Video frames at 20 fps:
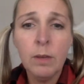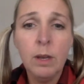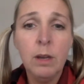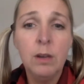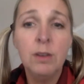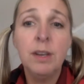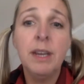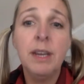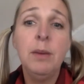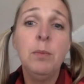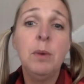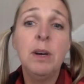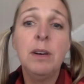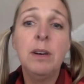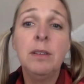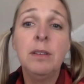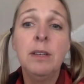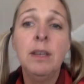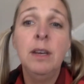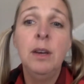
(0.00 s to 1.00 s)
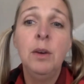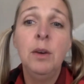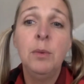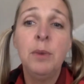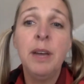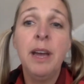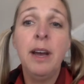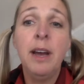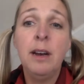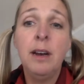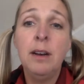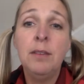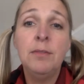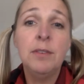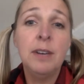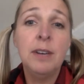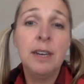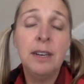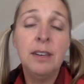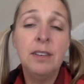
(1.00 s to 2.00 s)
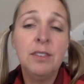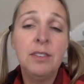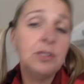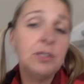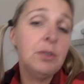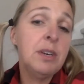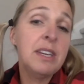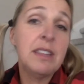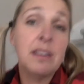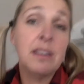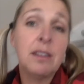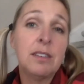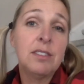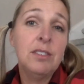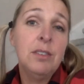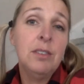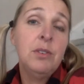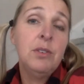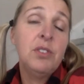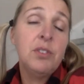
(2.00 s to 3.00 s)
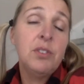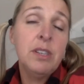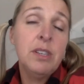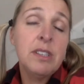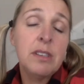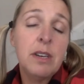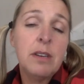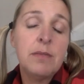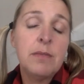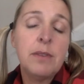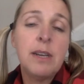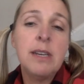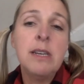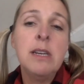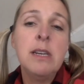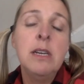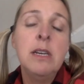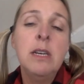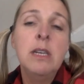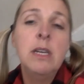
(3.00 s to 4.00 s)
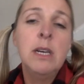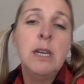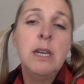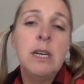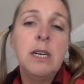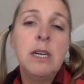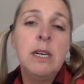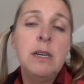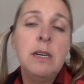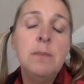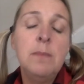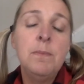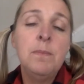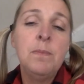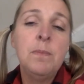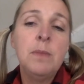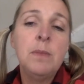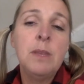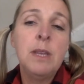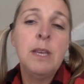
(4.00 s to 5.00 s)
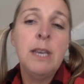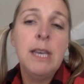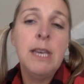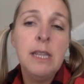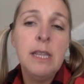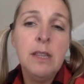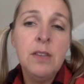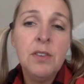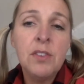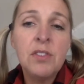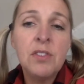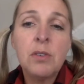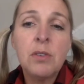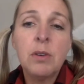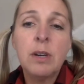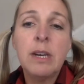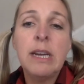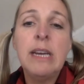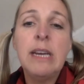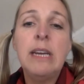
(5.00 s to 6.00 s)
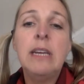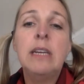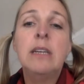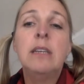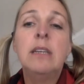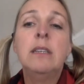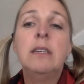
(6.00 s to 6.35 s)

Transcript: Okay, well, we have a story there, so a story is kind of fun. In this story,